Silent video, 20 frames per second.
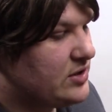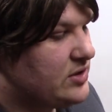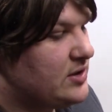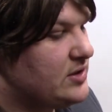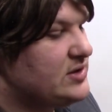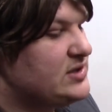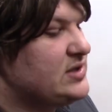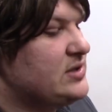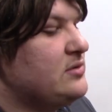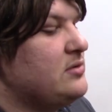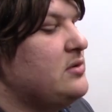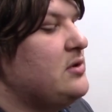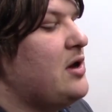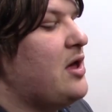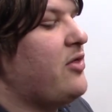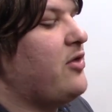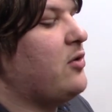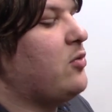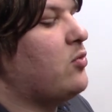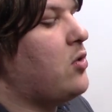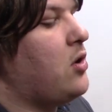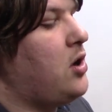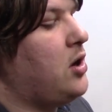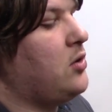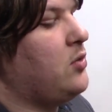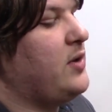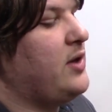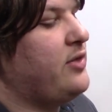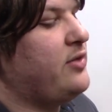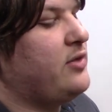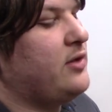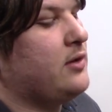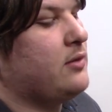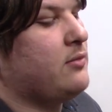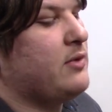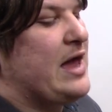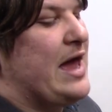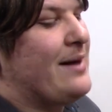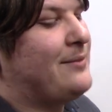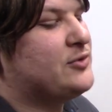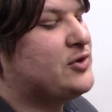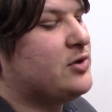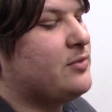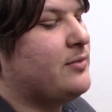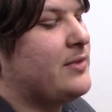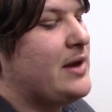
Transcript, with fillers: that there's nothing wrong with the capture